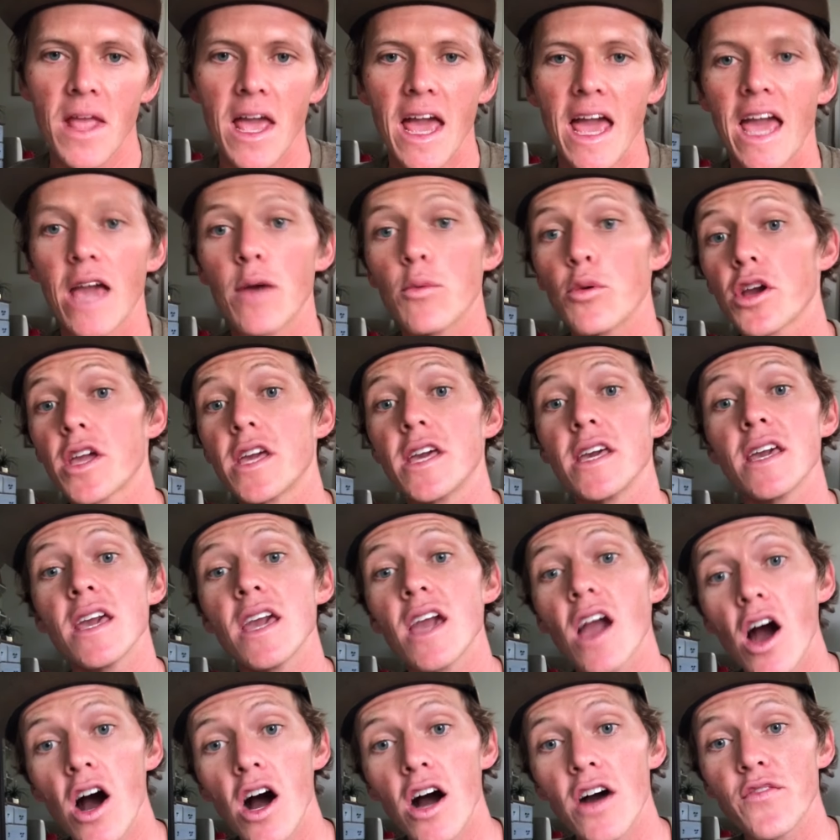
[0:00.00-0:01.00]
Hey, we're
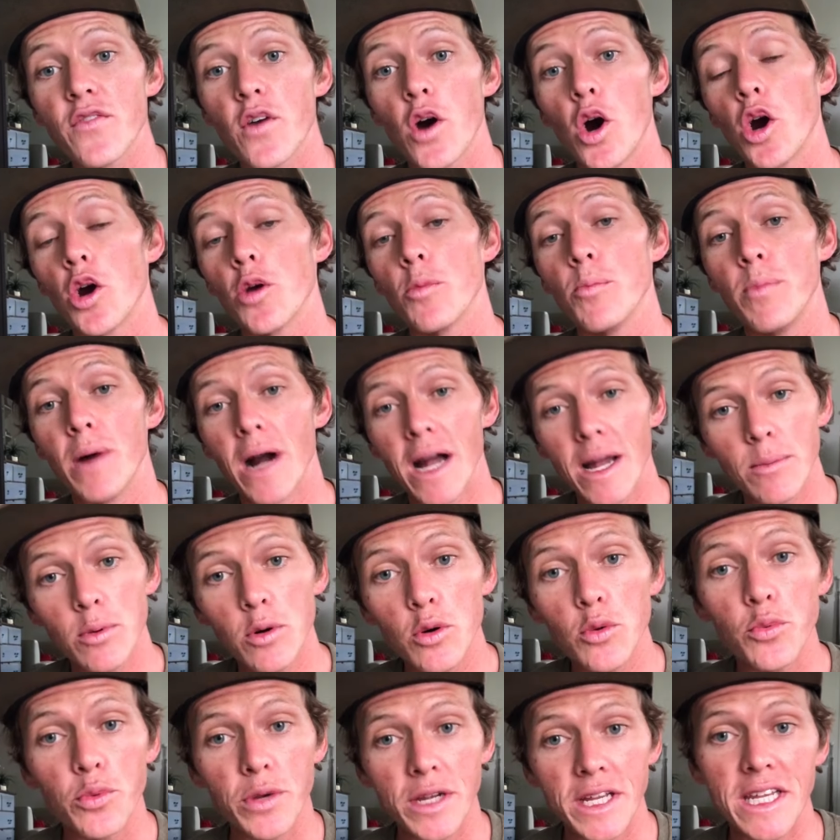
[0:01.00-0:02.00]
kicking off our
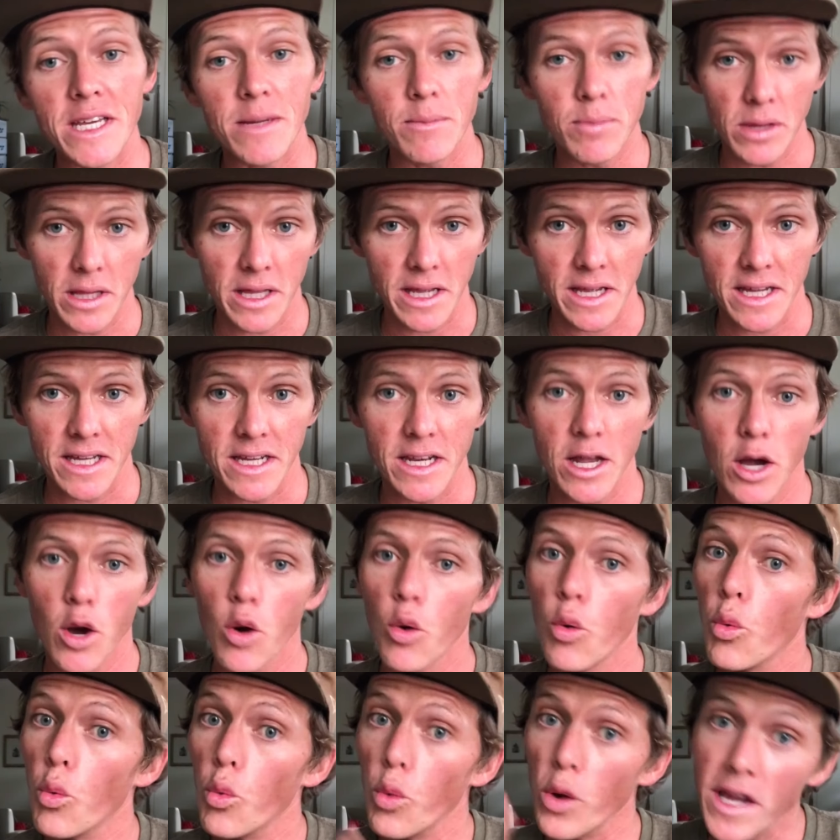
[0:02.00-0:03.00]
Bible reading plan,
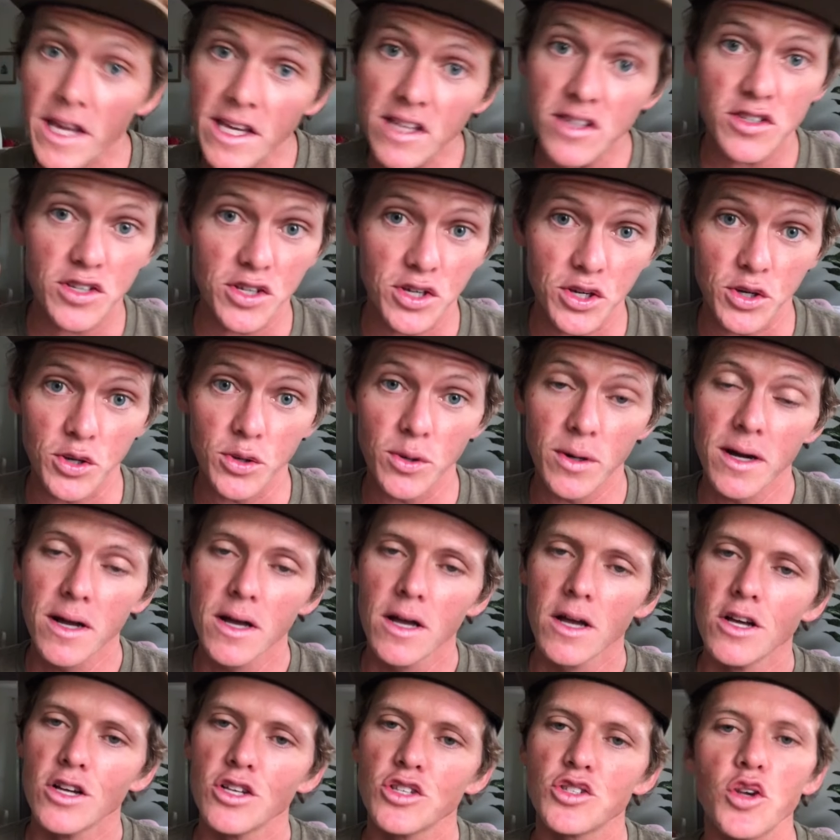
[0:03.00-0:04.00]
week two.
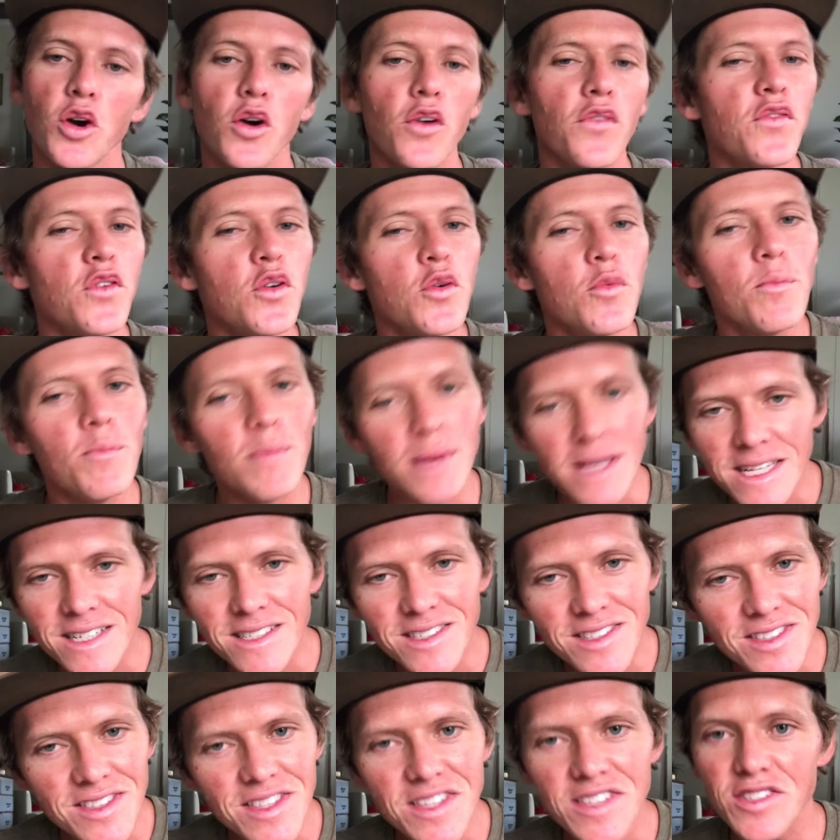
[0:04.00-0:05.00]
So if you
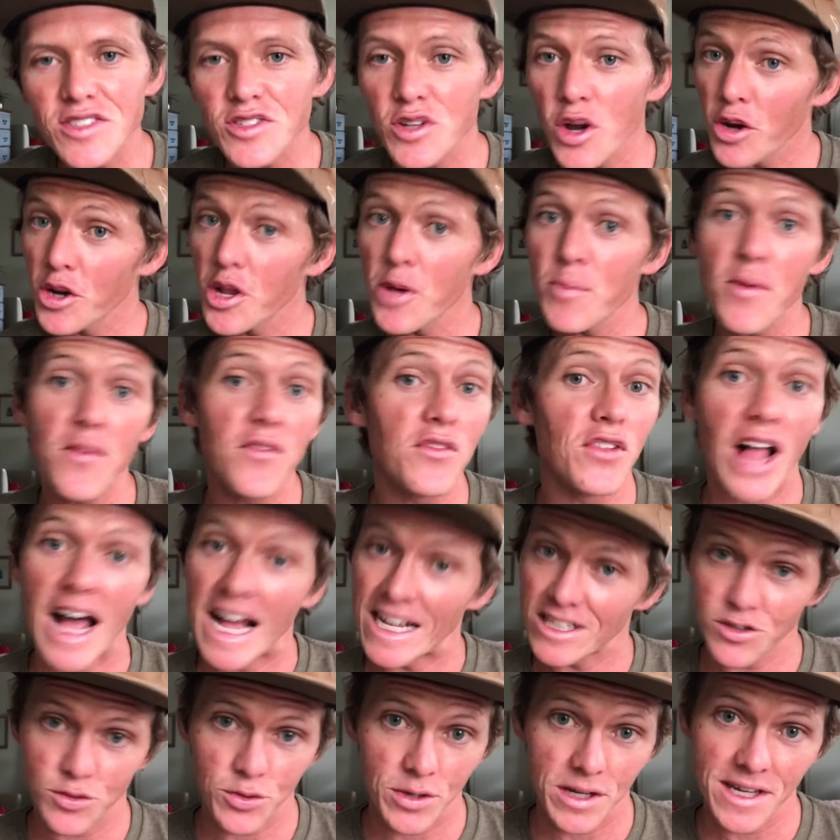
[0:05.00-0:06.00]
missed the startup of
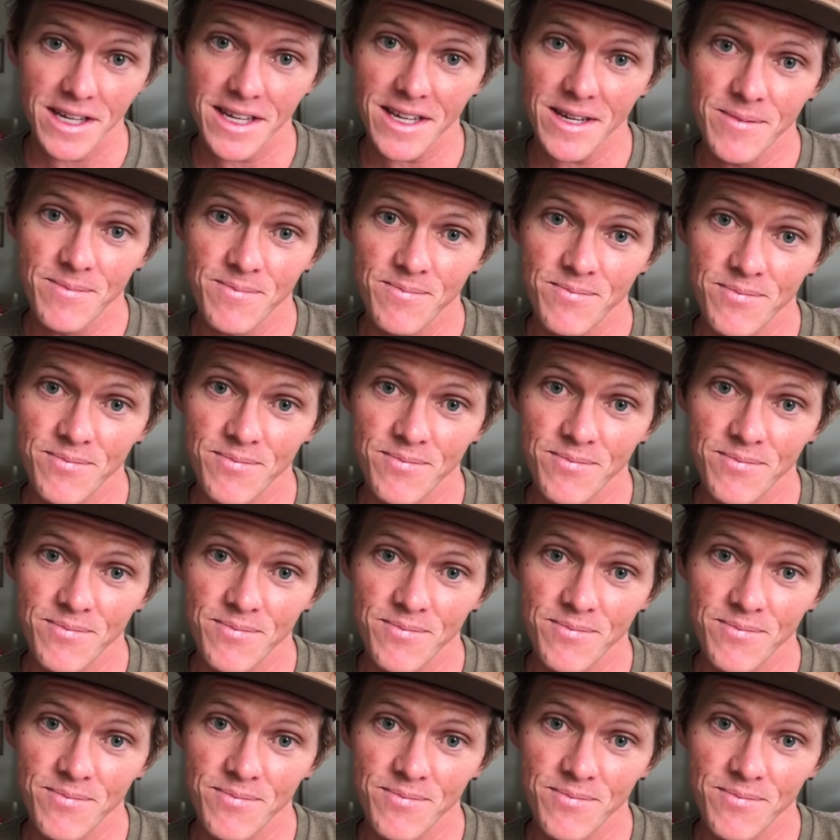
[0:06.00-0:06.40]
last week,